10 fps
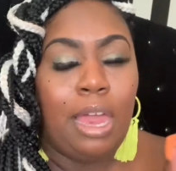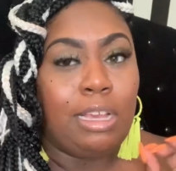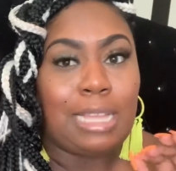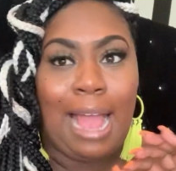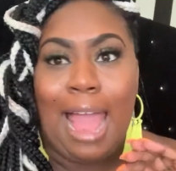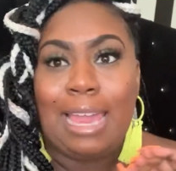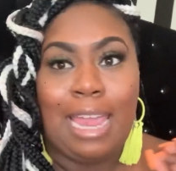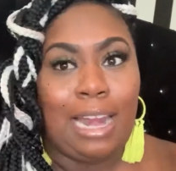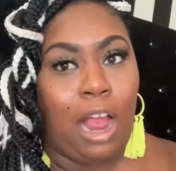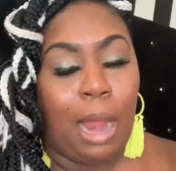He's like, I
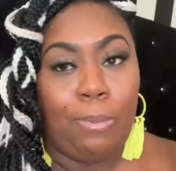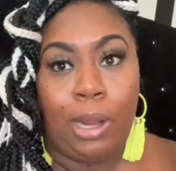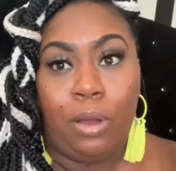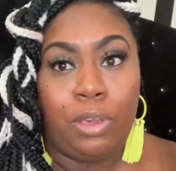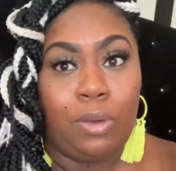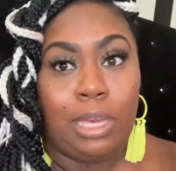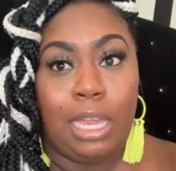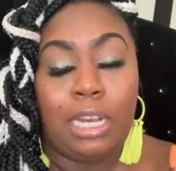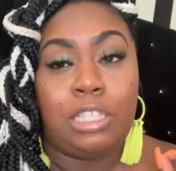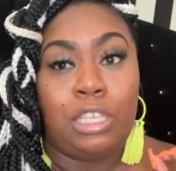cannot operate on you
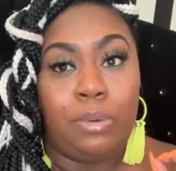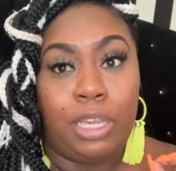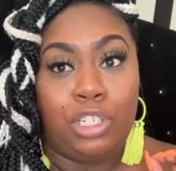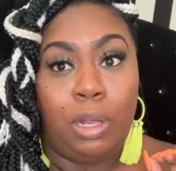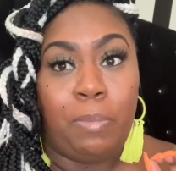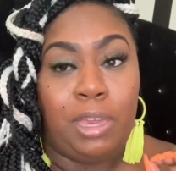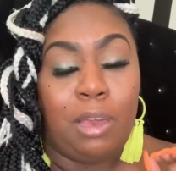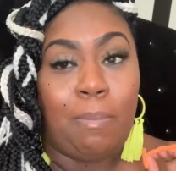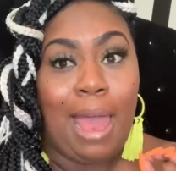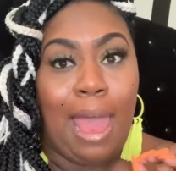again until you get your
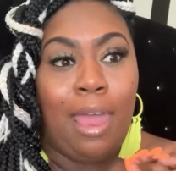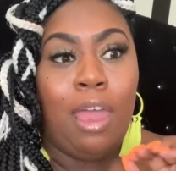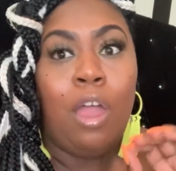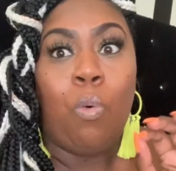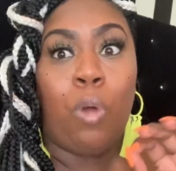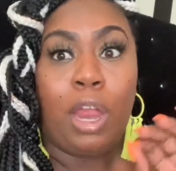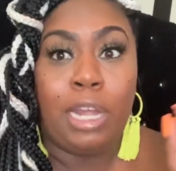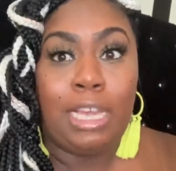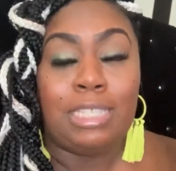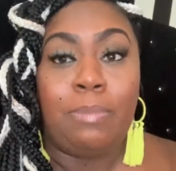BMI where it
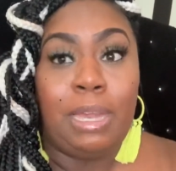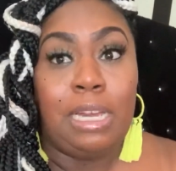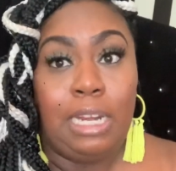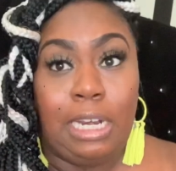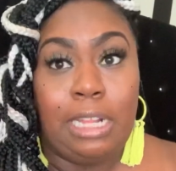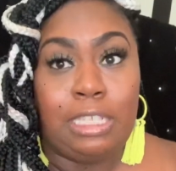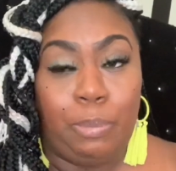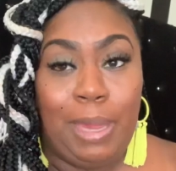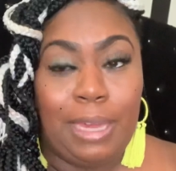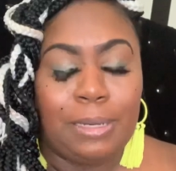needs to be clinically
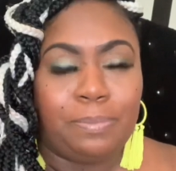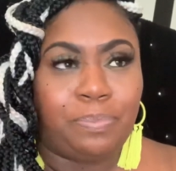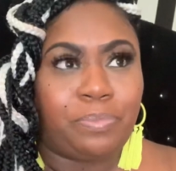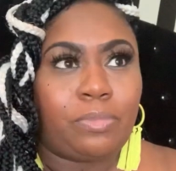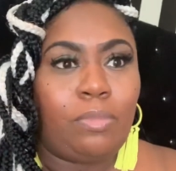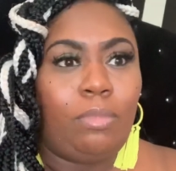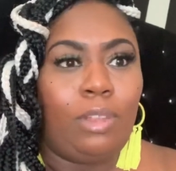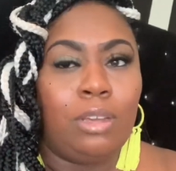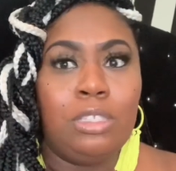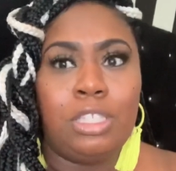speaking.
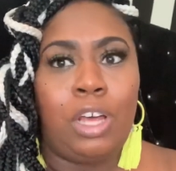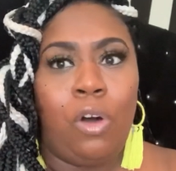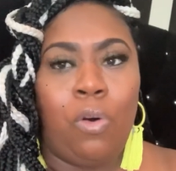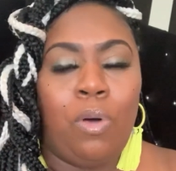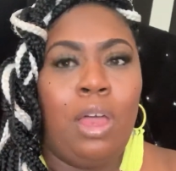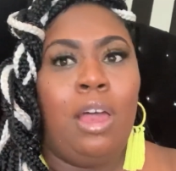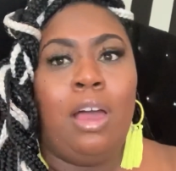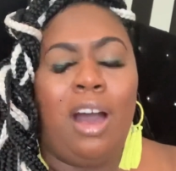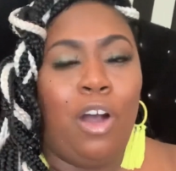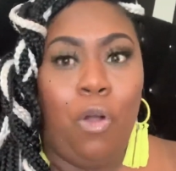So,
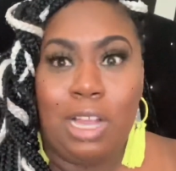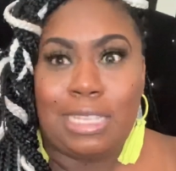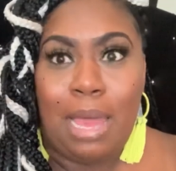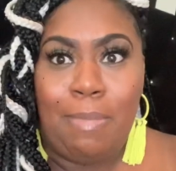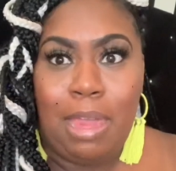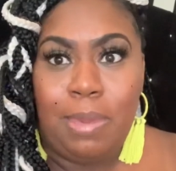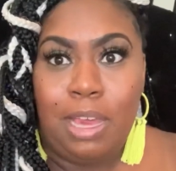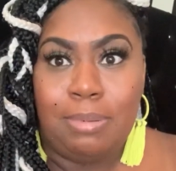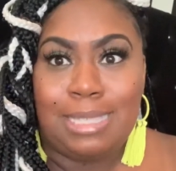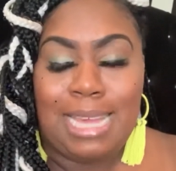of course, that made me
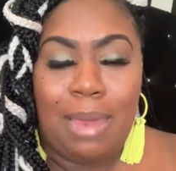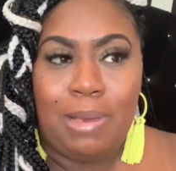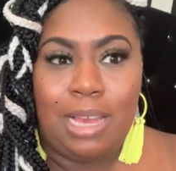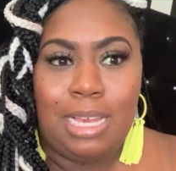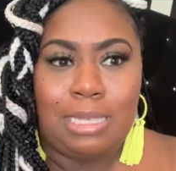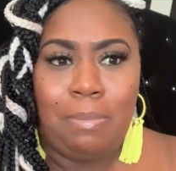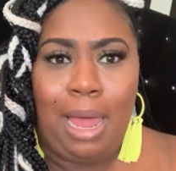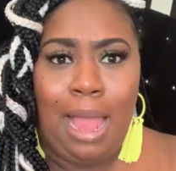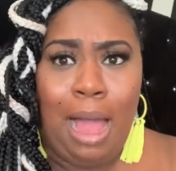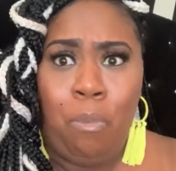upset because I'm
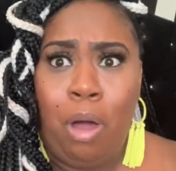like, I